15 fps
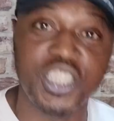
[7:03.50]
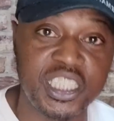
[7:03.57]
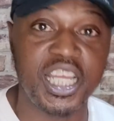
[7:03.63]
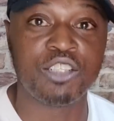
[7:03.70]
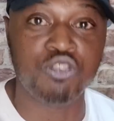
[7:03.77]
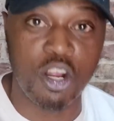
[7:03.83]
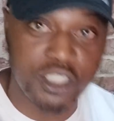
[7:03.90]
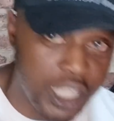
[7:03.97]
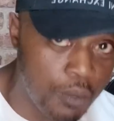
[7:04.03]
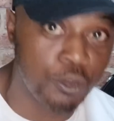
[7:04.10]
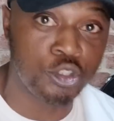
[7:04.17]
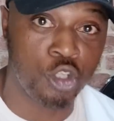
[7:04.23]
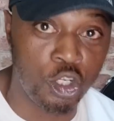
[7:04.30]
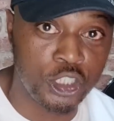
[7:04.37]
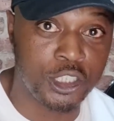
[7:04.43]
she did wrong there
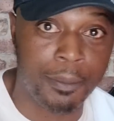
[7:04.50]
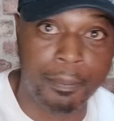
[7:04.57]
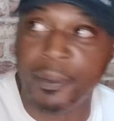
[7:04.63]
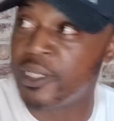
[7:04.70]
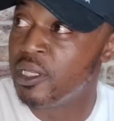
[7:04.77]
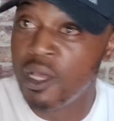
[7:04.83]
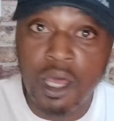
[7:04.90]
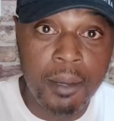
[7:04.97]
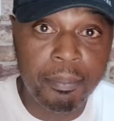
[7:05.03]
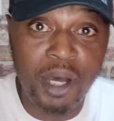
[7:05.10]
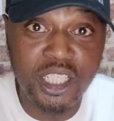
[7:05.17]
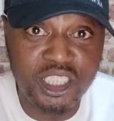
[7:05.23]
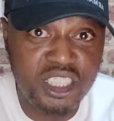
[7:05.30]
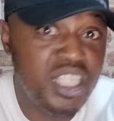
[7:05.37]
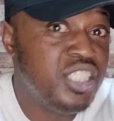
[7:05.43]
was gossiping.
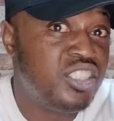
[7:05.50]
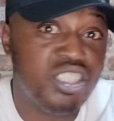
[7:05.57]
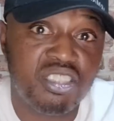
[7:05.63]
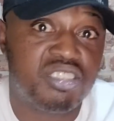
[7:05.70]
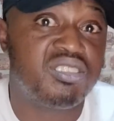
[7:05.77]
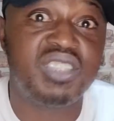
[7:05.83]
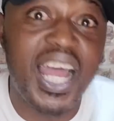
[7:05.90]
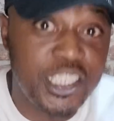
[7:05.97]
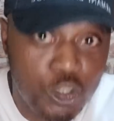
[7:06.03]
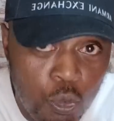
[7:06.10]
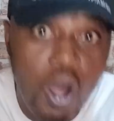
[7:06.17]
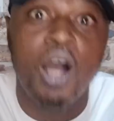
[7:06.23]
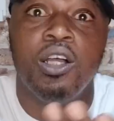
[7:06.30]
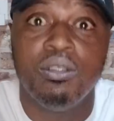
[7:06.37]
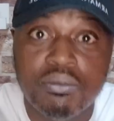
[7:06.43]
But she just, that's
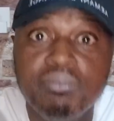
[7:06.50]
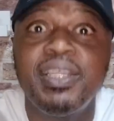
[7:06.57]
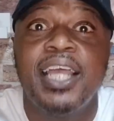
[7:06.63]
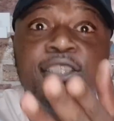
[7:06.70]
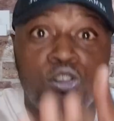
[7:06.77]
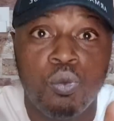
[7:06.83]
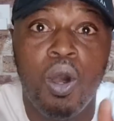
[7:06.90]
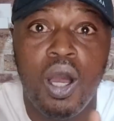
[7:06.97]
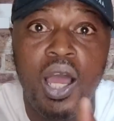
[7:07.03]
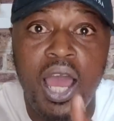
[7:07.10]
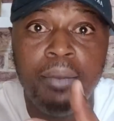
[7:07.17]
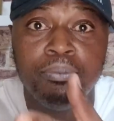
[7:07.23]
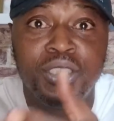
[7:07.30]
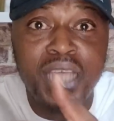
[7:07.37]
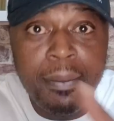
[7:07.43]
what, that's what
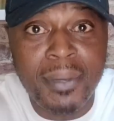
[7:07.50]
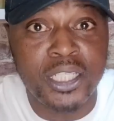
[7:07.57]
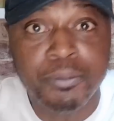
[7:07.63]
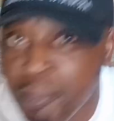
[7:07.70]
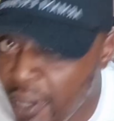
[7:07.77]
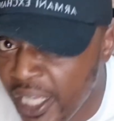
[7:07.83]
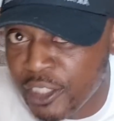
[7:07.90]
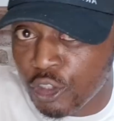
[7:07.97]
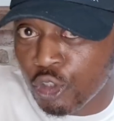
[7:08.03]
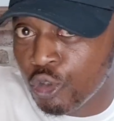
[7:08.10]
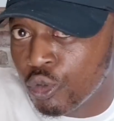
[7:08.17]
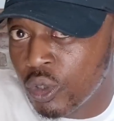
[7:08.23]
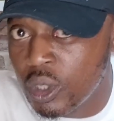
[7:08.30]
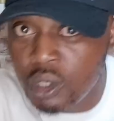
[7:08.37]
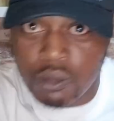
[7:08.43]
um, Jem admitted
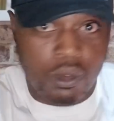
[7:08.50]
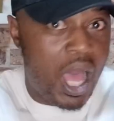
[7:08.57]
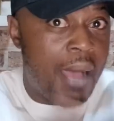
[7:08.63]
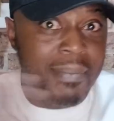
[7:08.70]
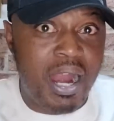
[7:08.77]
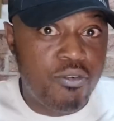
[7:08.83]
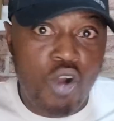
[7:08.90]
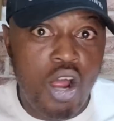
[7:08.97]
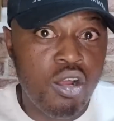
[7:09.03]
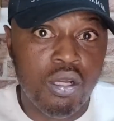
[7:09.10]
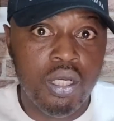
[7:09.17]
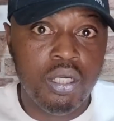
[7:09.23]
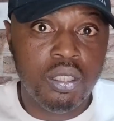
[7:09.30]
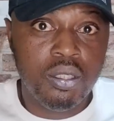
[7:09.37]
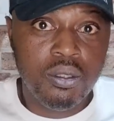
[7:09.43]
to. Am I wrong?
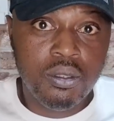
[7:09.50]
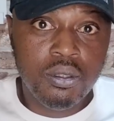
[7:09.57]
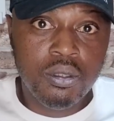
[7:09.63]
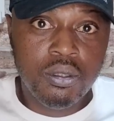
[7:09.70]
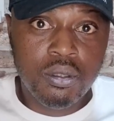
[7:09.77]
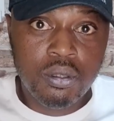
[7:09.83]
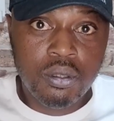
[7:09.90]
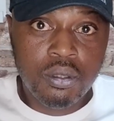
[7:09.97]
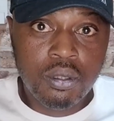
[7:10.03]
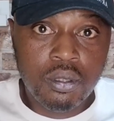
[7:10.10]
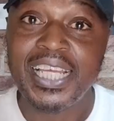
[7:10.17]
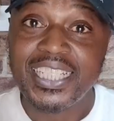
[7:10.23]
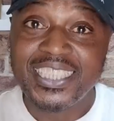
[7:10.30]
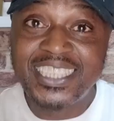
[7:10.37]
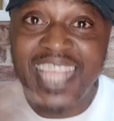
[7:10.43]

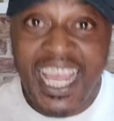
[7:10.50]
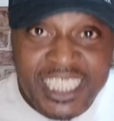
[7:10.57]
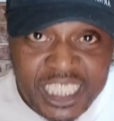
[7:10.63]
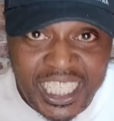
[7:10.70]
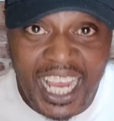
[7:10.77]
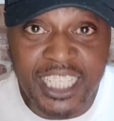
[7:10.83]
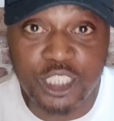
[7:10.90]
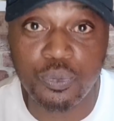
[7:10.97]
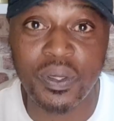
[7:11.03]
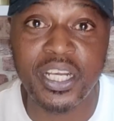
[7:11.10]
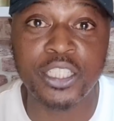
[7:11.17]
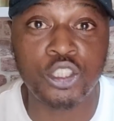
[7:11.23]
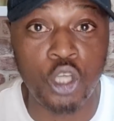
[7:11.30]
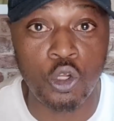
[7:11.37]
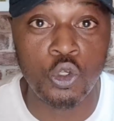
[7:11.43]
Then Jacques
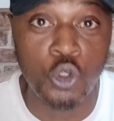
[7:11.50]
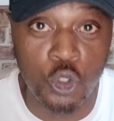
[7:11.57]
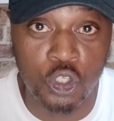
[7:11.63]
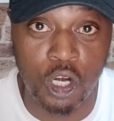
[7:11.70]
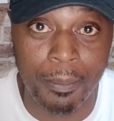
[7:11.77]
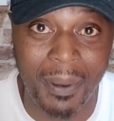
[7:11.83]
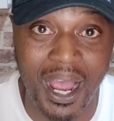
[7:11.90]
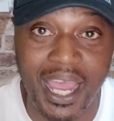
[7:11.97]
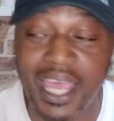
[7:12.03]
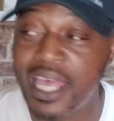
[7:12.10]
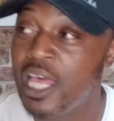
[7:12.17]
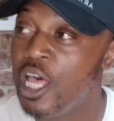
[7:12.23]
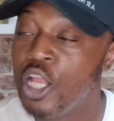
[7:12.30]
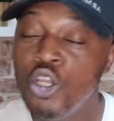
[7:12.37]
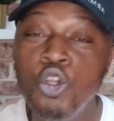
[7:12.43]
went and told Luca about
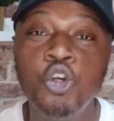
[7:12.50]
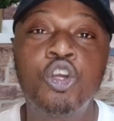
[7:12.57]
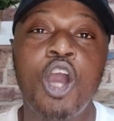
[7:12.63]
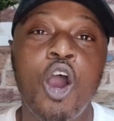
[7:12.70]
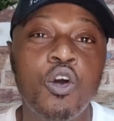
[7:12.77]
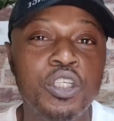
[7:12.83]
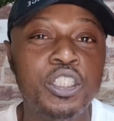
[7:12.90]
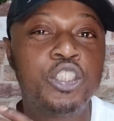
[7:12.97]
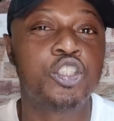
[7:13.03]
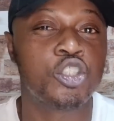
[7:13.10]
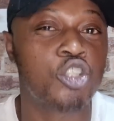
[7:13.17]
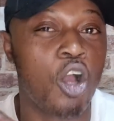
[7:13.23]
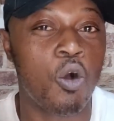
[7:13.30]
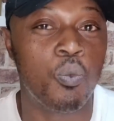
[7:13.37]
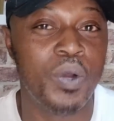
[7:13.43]
it. Luca only
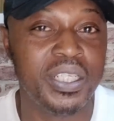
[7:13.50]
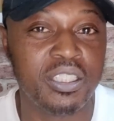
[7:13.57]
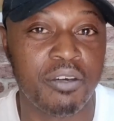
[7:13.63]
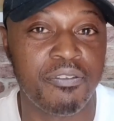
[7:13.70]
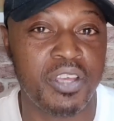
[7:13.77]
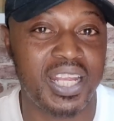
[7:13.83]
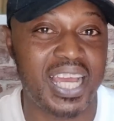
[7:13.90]
just got wind of